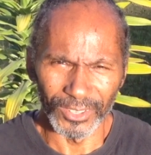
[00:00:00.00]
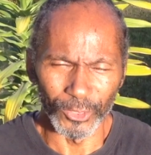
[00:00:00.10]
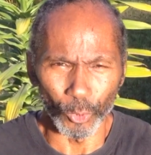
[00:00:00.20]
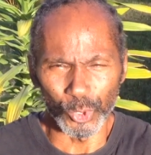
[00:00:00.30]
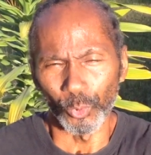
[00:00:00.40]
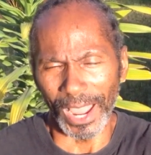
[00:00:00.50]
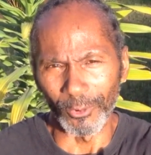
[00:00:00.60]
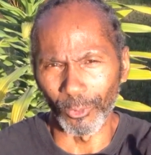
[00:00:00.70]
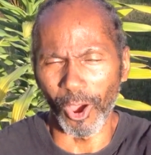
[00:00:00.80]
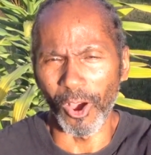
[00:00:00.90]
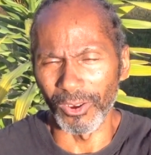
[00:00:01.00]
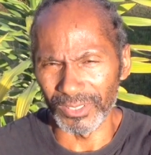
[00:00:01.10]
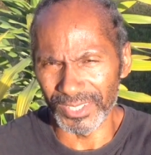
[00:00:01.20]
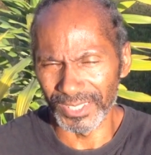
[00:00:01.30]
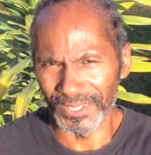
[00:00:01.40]
Those who right
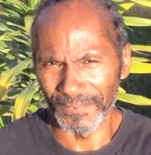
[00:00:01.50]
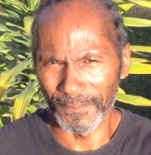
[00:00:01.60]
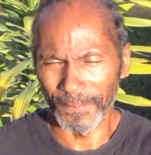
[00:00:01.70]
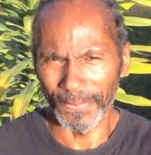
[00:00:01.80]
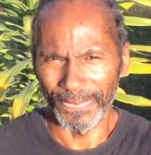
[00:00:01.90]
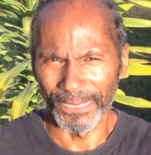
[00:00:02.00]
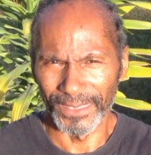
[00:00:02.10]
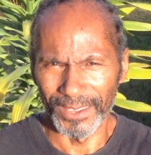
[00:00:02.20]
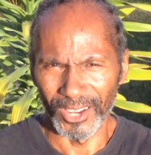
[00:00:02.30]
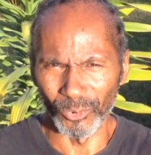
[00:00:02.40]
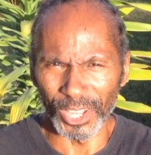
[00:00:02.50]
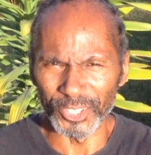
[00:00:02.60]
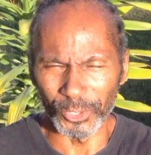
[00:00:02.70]
wrongs run